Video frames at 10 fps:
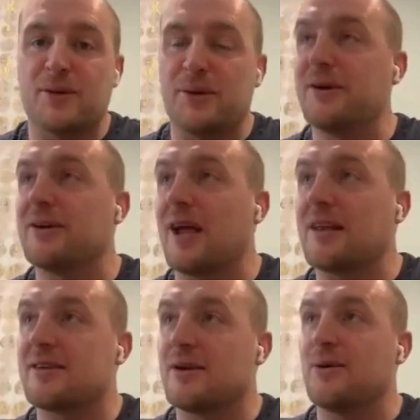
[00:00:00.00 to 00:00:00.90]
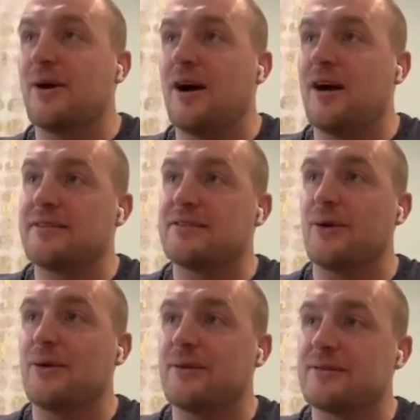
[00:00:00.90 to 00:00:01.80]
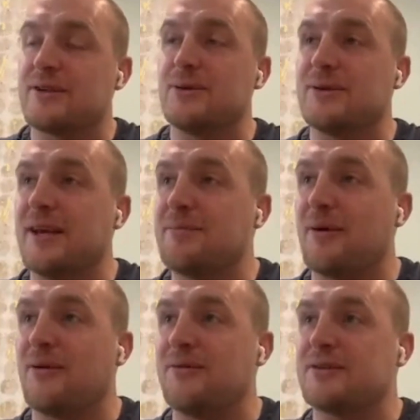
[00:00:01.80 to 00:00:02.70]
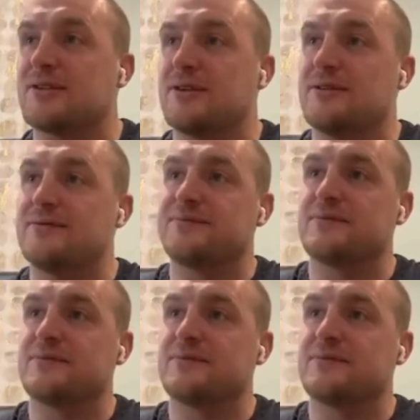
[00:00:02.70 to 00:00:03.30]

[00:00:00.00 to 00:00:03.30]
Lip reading: so we don't get too deep on other stuff.